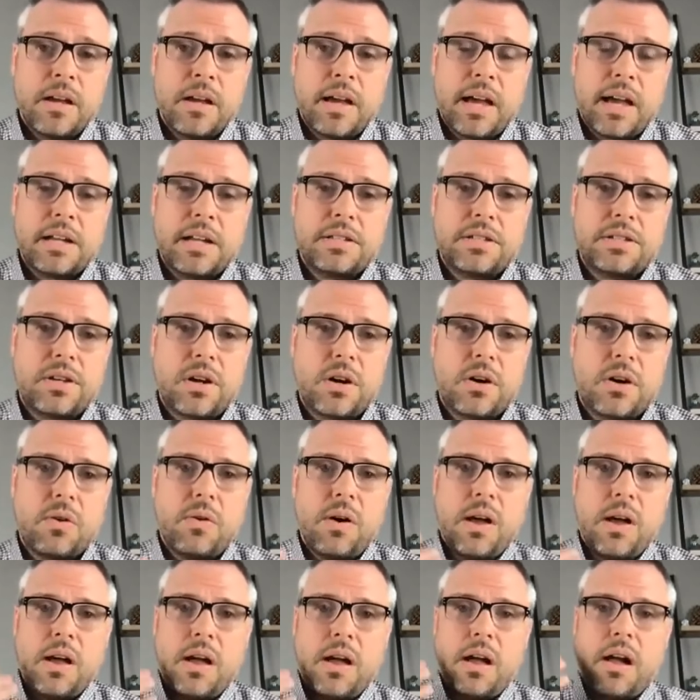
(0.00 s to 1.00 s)
And so
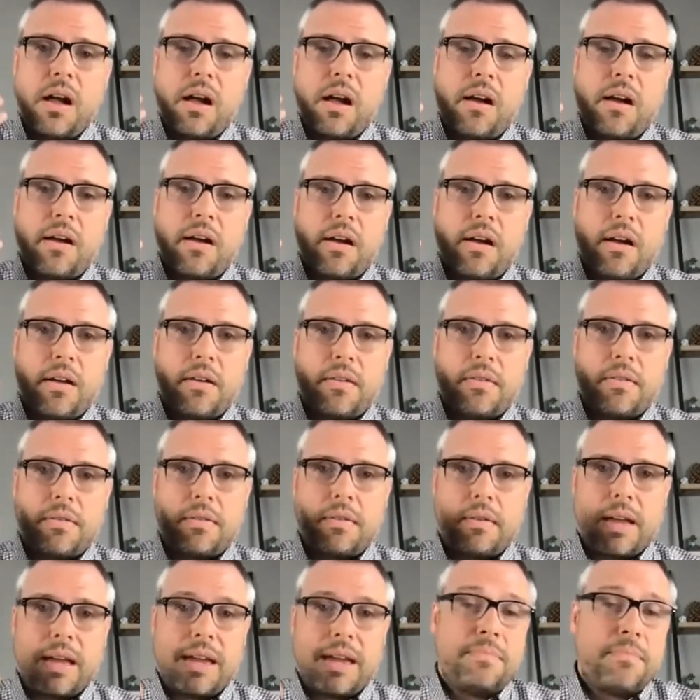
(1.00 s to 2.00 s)

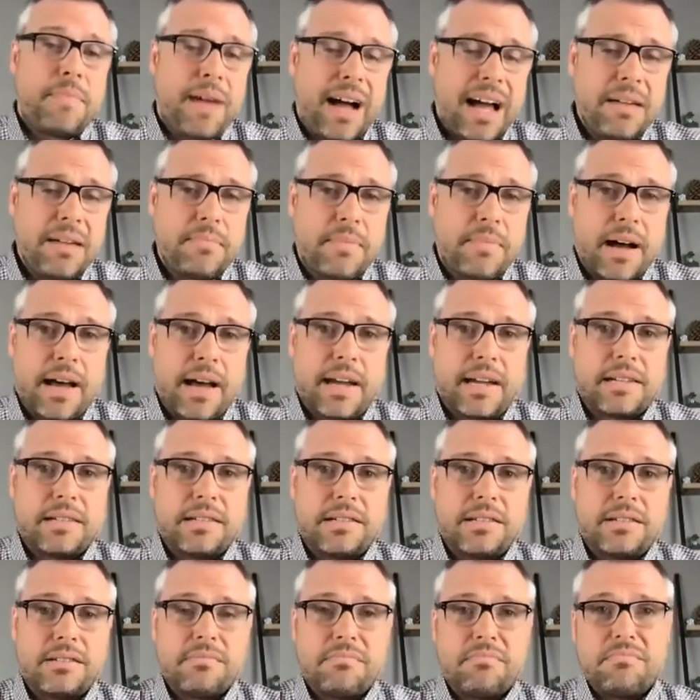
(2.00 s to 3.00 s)
in my
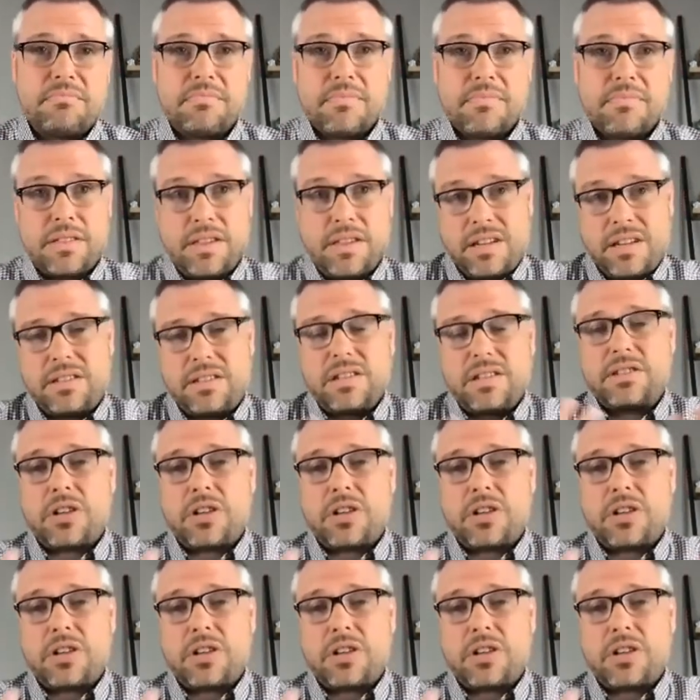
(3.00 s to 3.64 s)
mind, this is